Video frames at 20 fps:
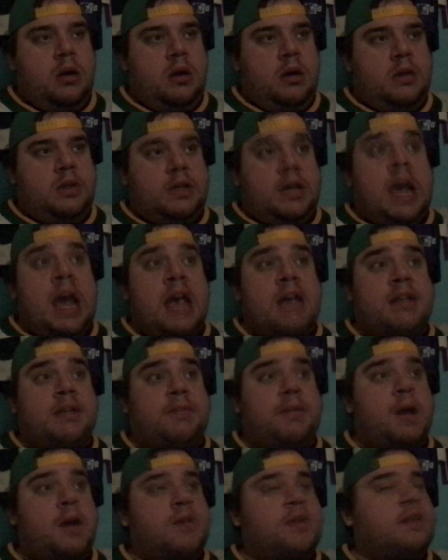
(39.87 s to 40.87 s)
So, yeah, I
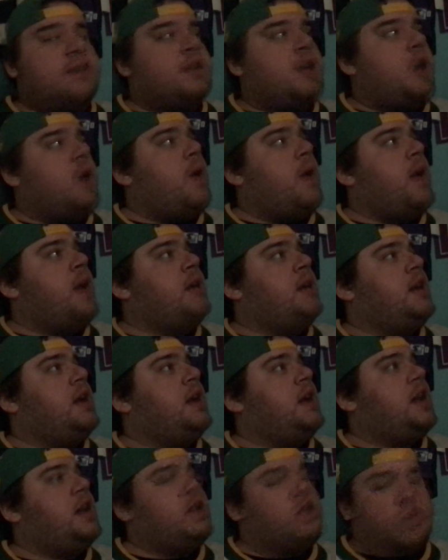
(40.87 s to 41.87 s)
suppose let's go ahead and
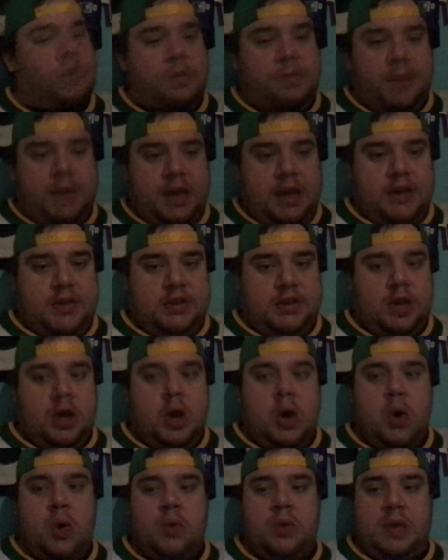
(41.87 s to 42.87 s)
get into it, because
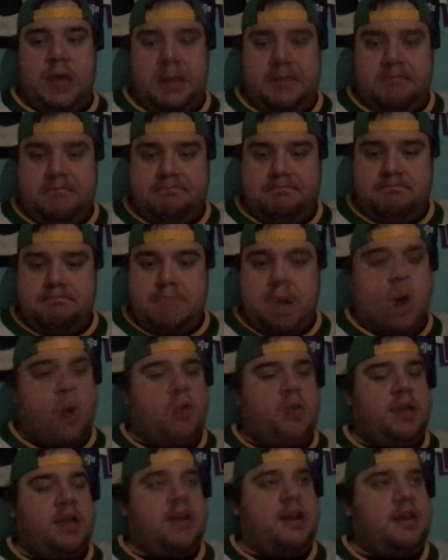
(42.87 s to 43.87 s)
holy
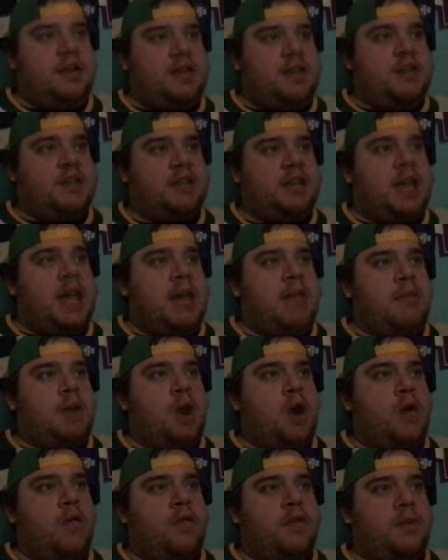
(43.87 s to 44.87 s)
moly did this game
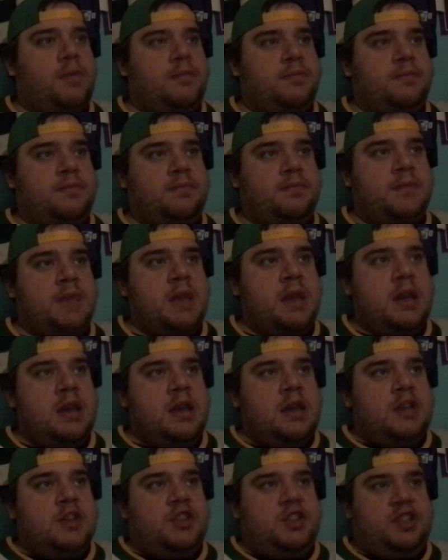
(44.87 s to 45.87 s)
go from
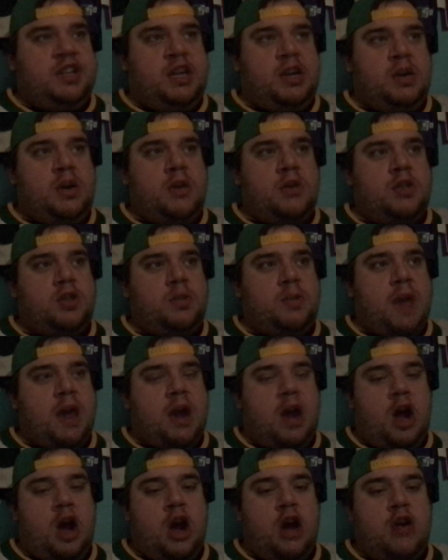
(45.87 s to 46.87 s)
0 to
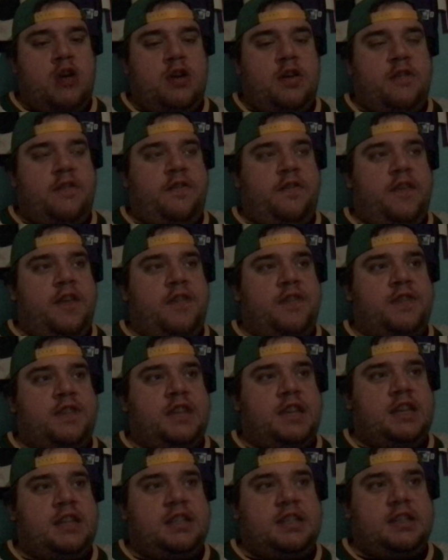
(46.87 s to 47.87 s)
about
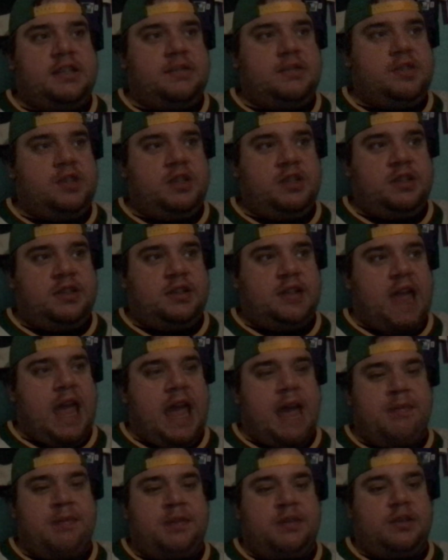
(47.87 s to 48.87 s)
150 to just
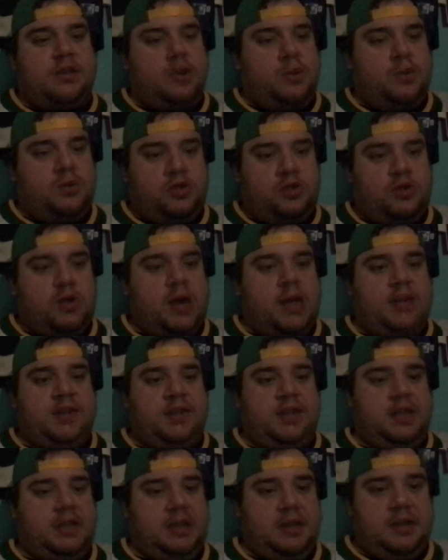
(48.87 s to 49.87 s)
absolute
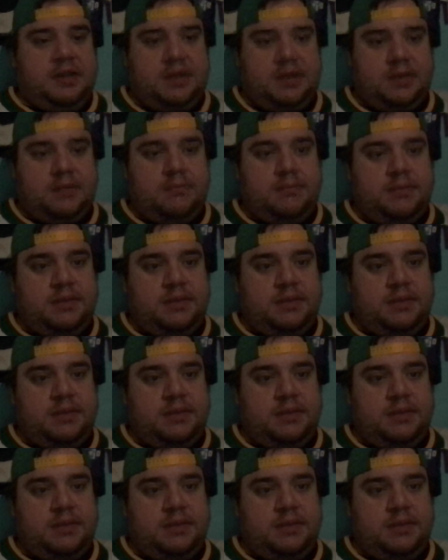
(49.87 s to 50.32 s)
craziness.